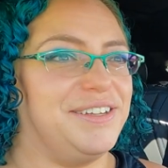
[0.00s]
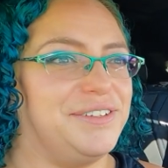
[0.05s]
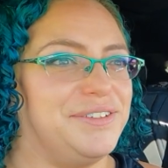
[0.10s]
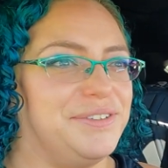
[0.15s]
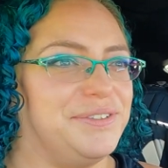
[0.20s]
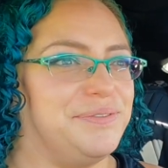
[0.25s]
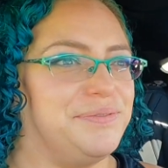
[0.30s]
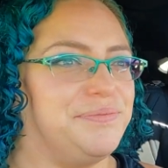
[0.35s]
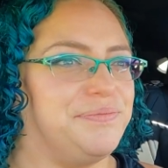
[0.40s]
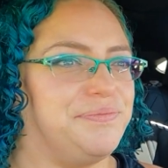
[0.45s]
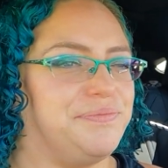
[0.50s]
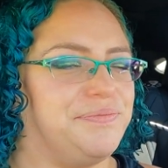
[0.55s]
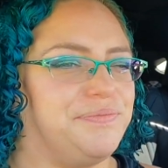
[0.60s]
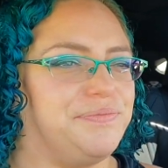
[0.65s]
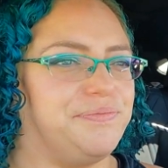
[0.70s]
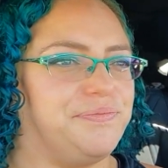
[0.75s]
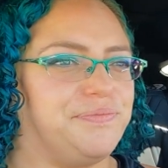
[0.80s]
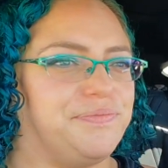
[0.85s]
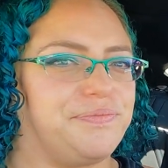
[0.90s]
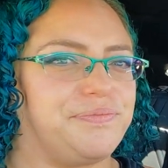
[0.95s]

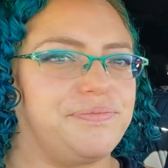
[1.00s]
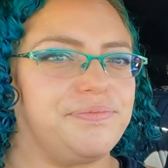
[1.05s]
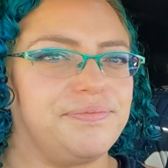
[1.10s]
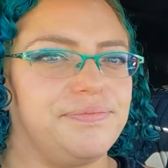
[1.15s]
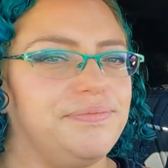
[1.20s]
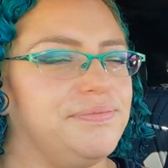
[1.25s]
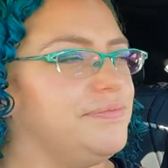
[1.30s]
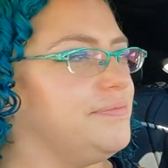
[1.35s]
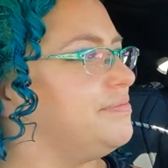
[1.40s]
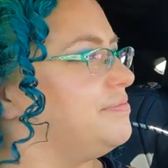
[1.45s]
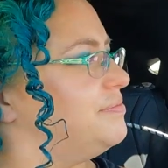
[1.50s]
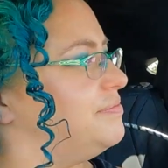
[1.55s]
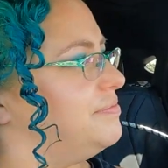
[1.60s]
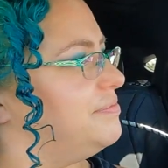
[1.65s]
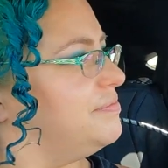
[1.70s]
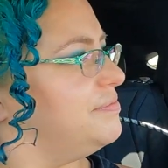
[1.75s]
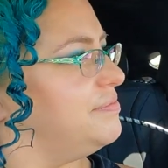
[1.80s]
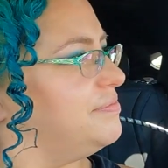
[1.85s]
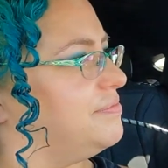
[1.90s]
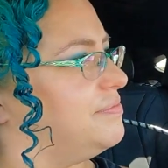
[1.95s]

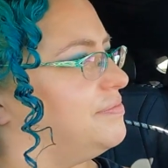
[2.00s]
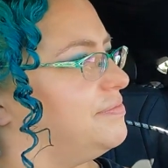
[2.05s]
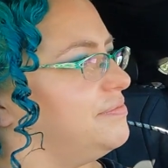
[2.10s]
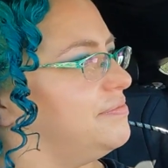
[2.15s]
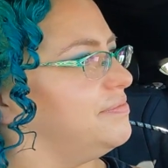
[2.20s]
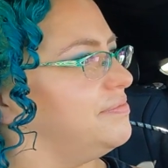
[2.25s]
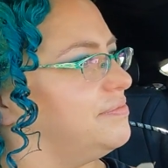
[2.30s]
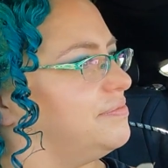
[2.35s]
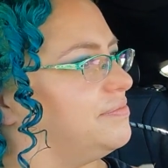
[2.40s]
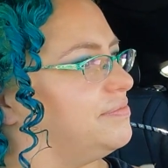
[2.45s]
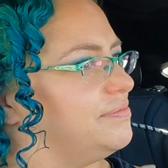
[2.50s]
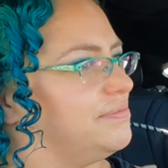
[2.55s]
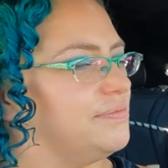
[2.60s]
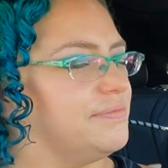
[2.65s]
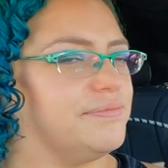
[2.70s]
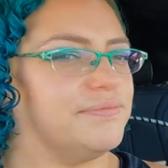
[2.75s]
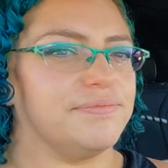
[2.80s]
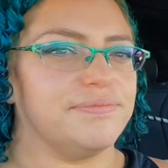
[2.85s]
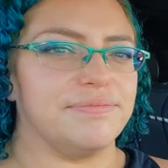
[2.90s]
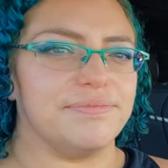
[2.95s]

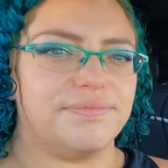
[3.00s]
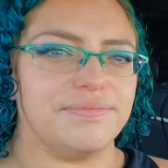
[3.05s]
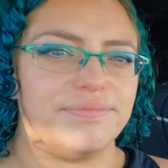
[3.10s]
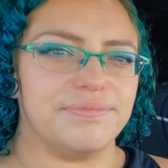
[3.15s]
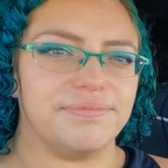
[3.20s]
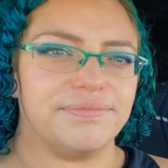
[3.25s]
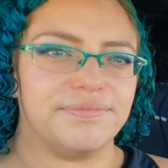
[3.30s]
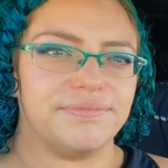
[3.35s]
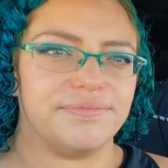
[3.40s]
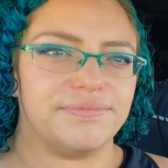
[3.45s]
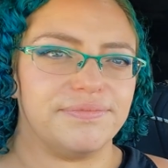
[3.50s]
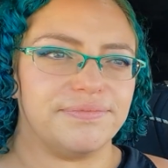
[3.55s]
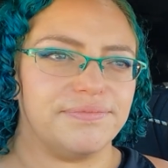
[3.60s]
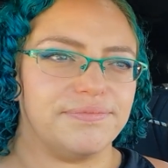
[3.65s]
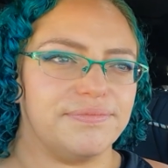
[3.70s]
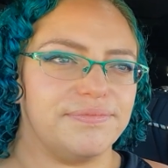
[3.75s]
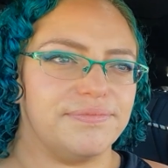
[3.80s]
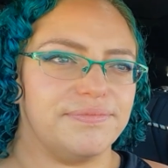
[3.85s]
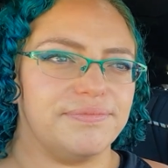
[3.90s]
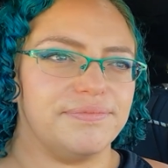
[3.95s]

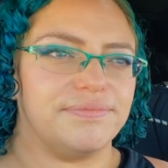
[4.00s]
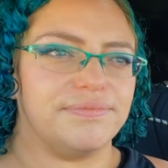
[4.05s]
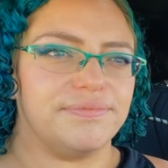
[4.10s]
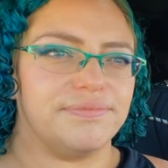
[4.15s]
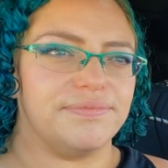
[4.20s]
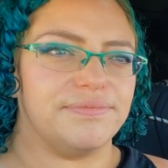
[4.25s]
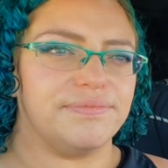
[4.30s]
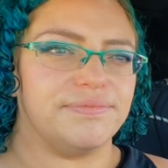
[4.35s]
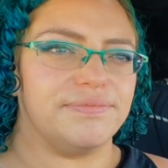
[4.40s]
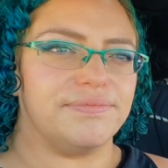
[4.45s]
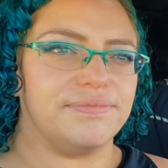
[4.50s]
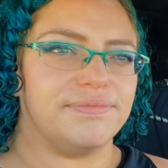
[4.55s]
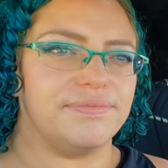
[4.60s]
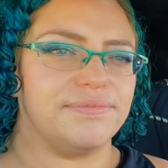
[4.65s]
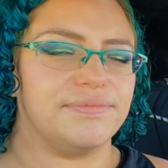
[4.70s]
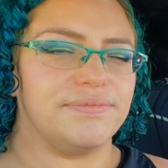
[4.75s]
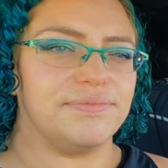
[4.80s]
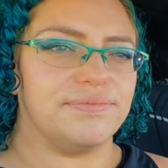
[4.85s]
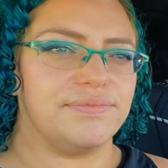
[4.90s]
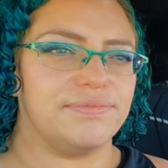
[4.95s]

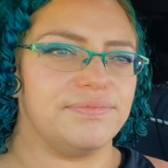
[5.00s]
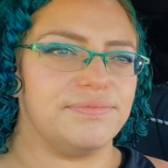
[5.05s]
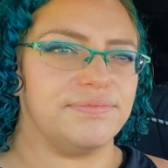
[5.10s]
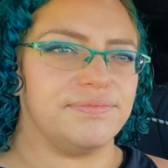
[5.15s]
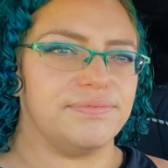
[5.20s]
The person shown says nothing.